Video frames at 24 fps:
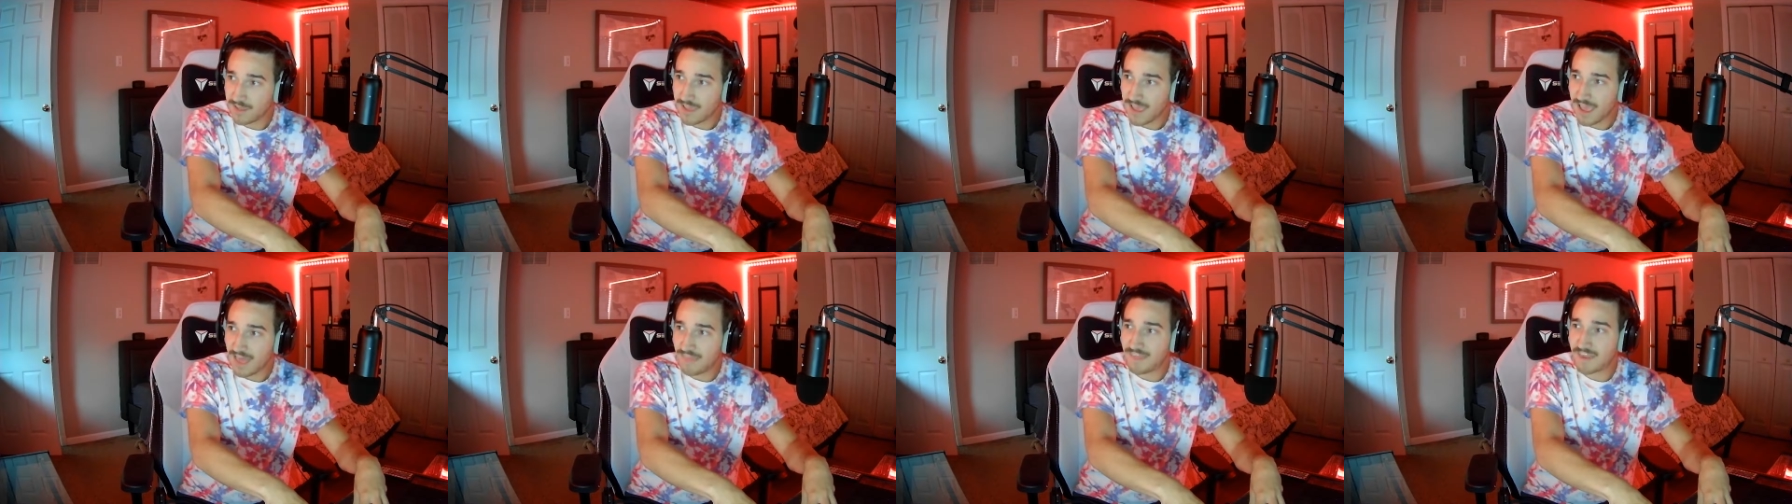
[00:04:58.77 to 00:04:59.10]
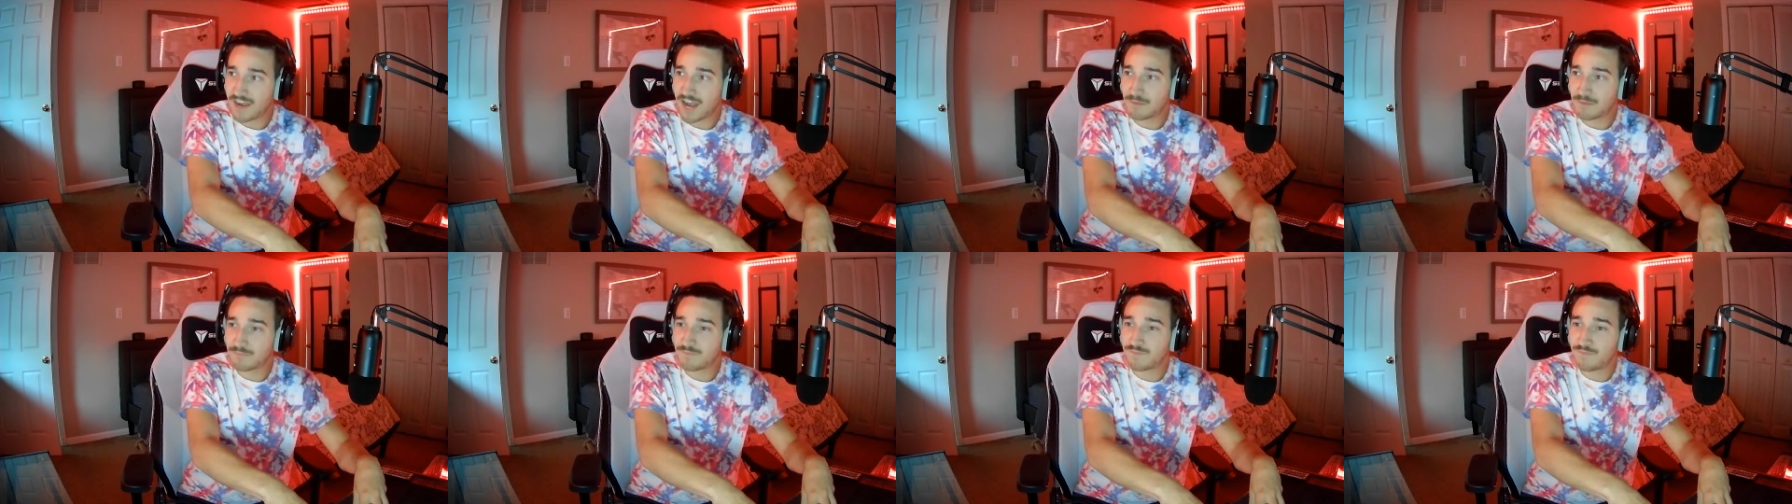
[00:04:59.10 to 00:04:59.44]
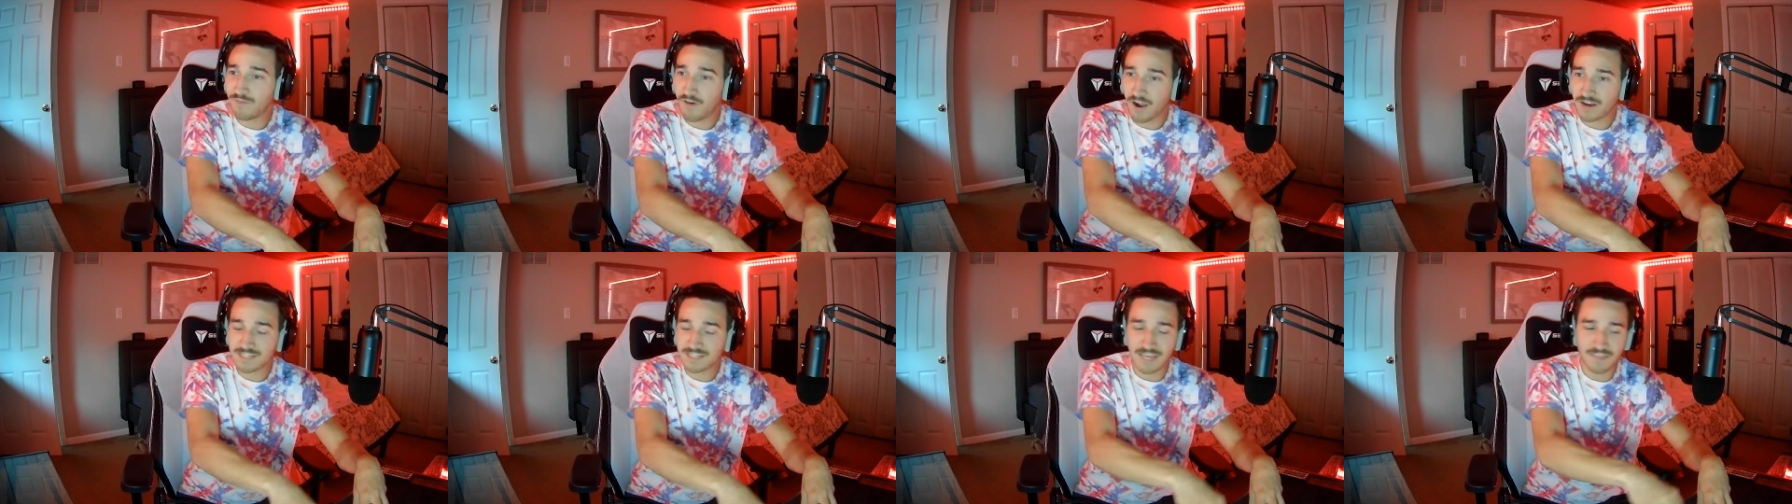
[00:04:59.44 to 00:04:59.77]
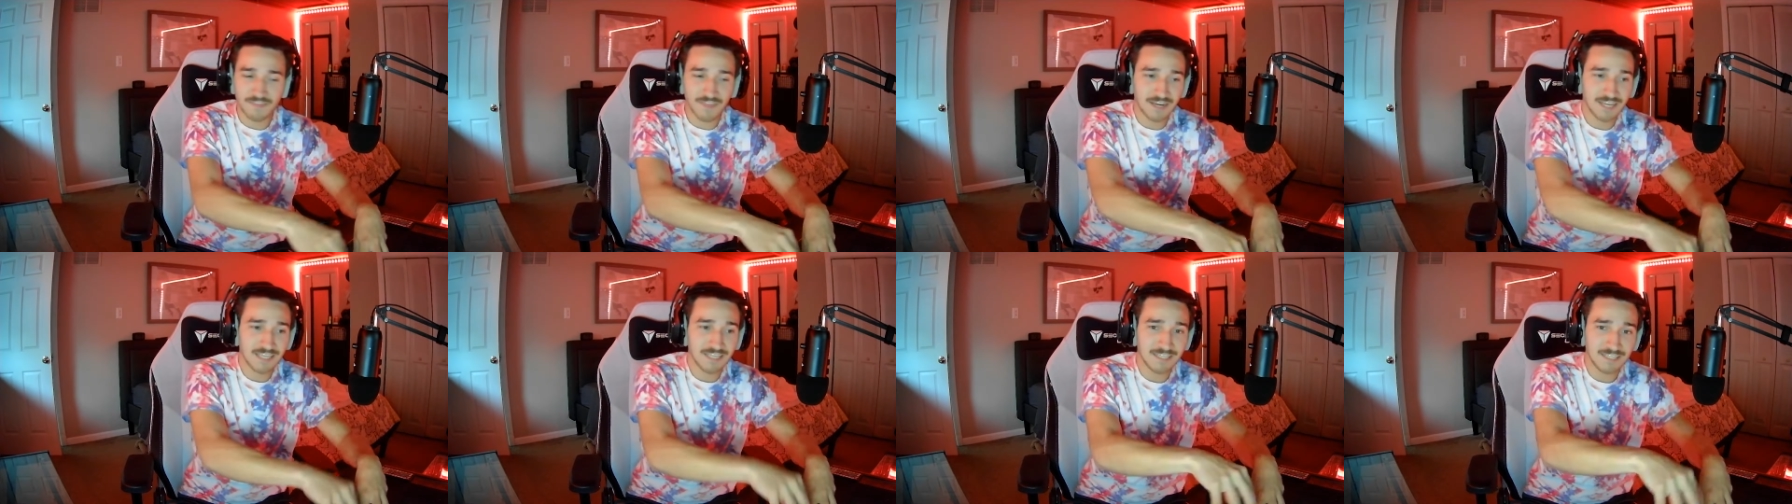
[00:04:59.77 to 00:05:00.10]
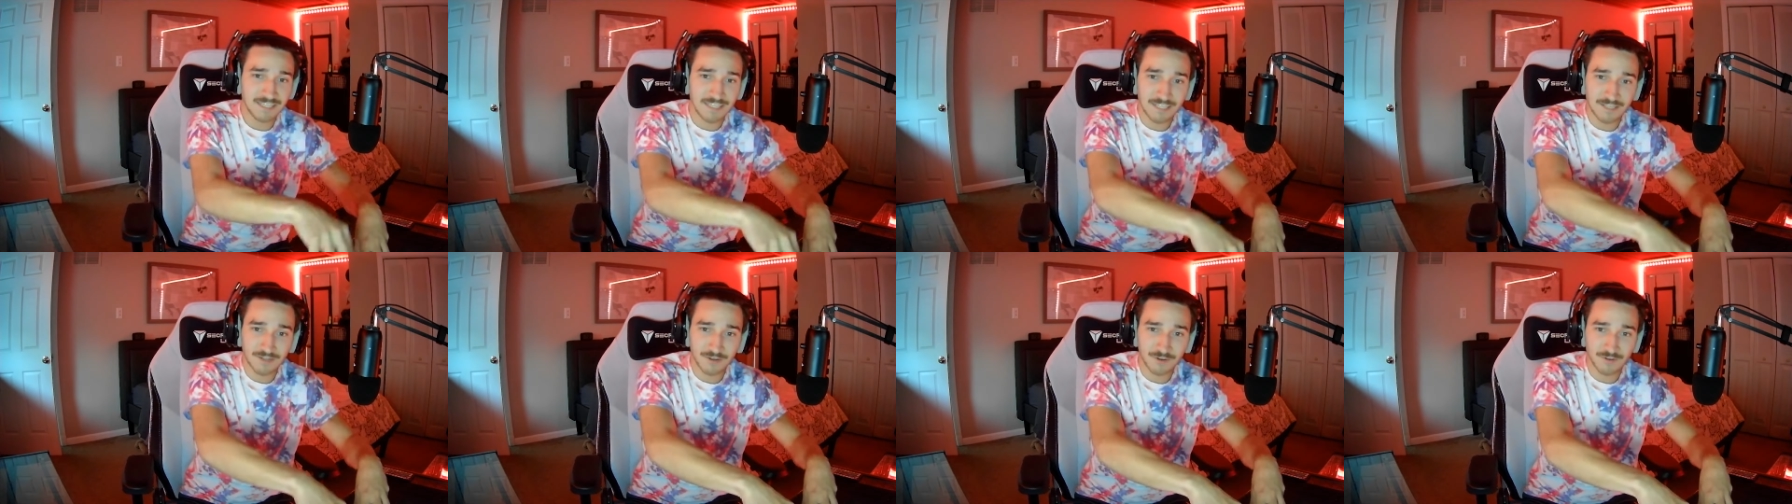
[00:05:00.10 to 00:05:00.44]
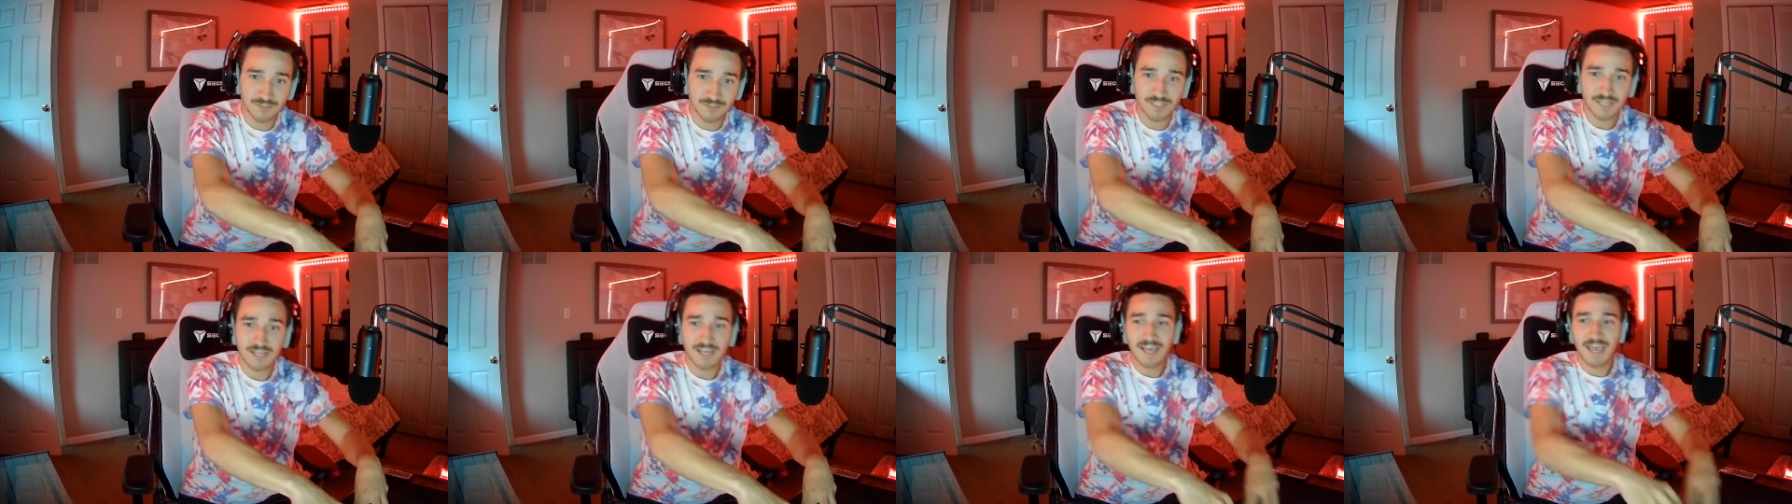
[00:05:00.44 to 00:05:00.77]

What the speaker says: And then I'm fucked, and then he heals,